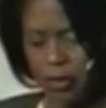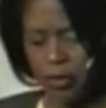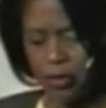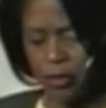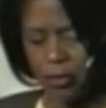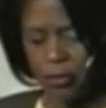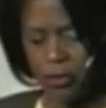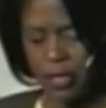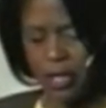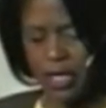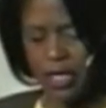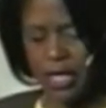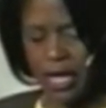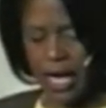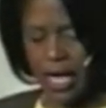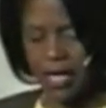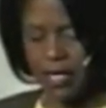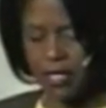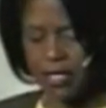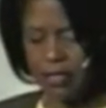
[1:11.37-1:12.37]
We
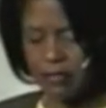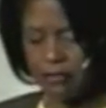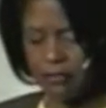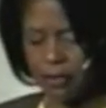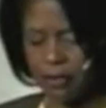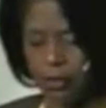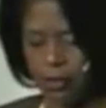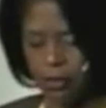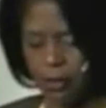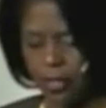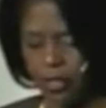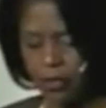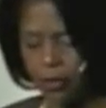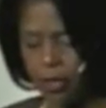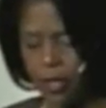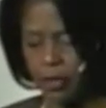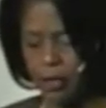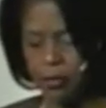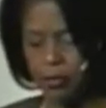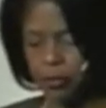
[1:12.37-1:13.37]
added some flooring.
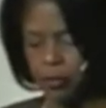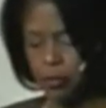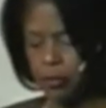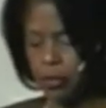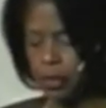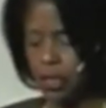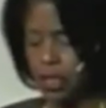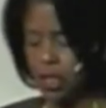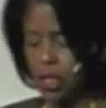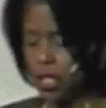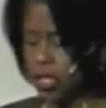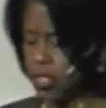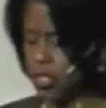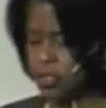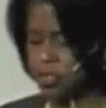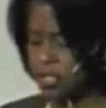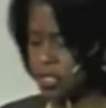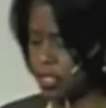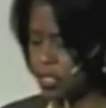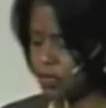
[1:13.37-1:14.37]
We put larger
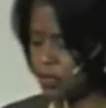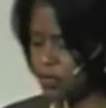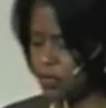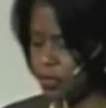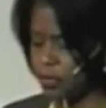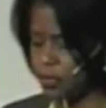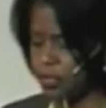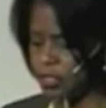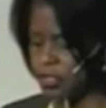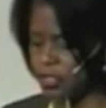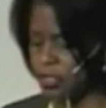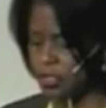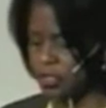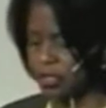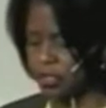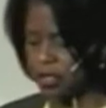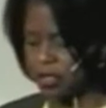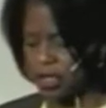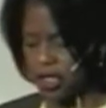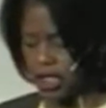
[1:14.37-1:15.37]
scale
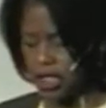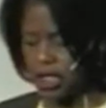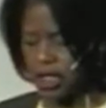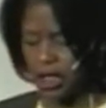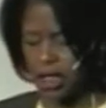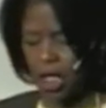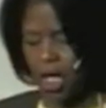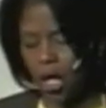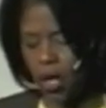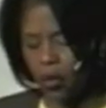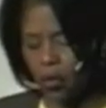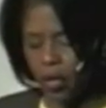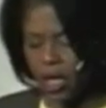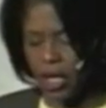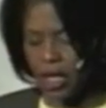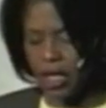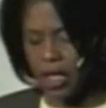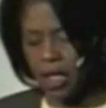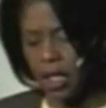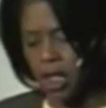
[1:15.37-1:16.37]
furniture in the hallway
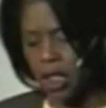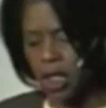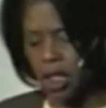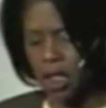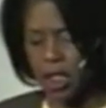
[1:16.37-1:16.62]
here.